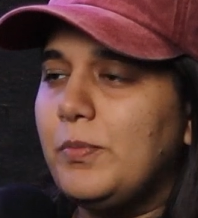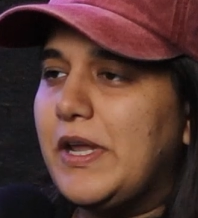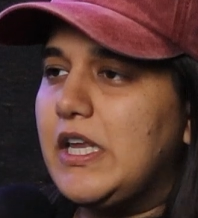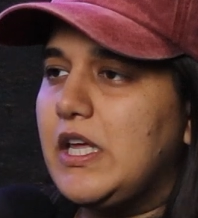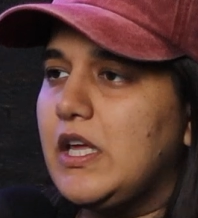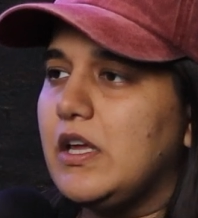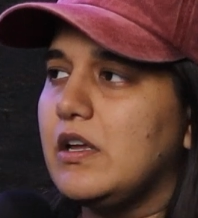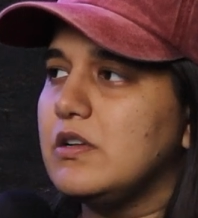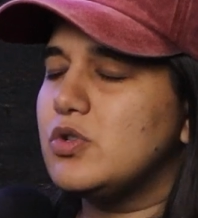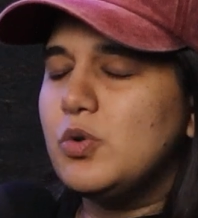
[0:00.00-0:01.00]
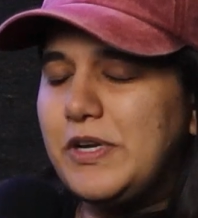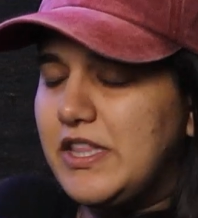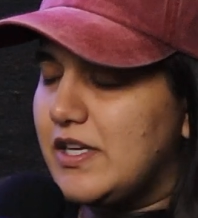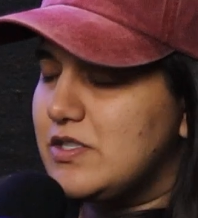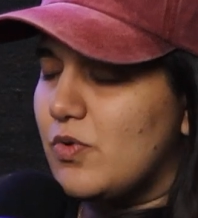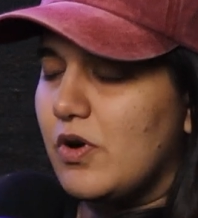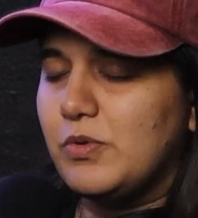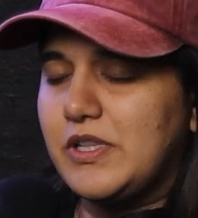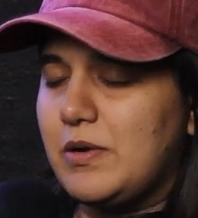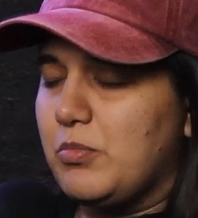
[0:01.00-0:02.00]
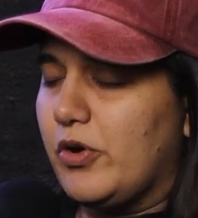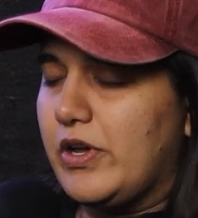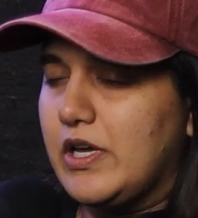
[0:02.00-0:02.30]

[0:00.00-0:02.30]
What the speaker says: many things wrong with that boy.